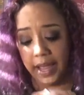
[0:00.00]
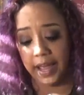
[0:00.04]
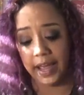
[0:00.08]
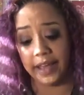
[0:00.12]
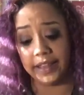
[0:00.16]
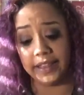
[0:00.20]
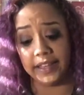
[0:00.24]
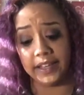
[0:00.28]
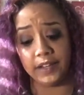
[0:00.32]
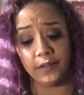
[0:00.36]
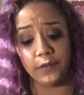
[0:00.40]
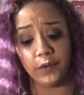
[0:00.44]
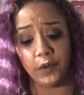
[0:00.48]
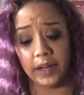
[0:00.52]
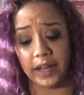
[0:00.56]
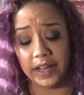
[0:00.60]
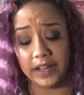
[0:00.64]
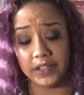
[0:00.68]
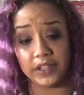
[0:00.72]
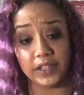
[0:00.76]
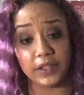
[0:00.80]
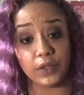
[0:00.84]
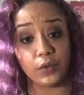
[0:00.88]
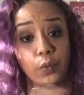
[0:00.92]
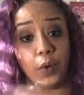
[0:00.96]
And then if you
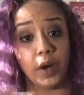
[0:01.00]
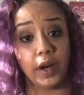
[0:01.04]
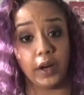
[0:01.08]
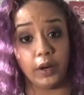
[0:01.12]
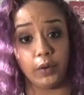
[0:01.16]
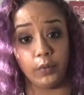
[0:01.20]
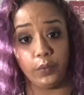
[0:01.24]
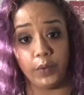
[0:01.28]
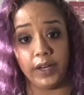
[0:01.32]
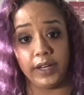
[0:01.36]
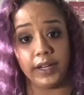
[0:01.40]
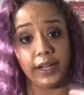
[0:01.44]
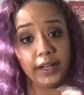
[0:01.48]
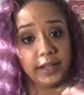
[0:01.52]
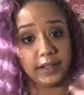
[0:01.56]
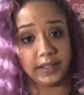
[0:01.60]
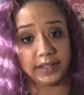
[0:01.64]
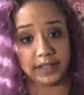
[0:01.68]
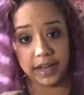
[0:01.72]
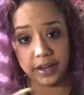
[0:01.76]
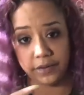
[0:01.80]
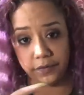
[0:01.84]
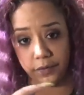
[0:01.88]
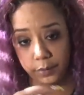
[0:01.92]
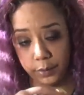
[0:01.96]
guys just want a reading
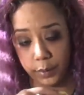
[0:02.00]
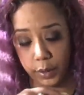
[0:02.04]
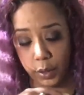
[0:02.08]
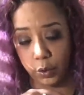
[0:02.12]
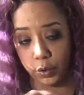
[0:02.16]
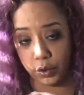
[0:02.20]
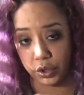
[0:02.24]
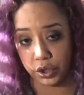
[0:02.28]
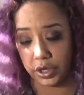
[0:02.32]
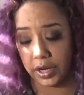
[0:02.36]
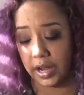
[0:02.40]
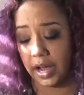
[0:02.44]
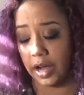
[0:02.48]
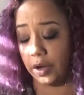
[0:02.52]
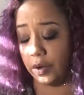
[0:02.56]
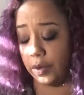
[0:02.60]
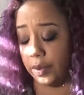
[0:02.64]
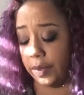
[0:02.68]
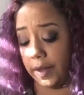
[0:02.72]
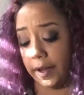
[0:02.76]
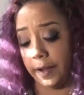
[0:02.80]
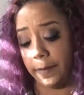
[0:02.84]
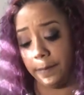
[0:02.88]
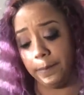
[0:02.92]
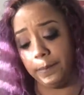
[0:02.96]
aside from the whole Chicago
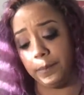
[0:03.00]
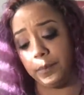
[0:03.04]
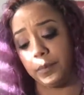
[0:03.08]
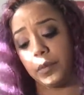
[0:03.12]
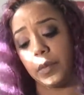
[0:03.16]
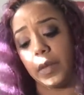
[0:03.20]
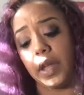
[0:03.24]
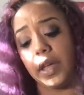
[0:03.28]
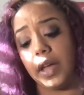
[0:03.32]
thing,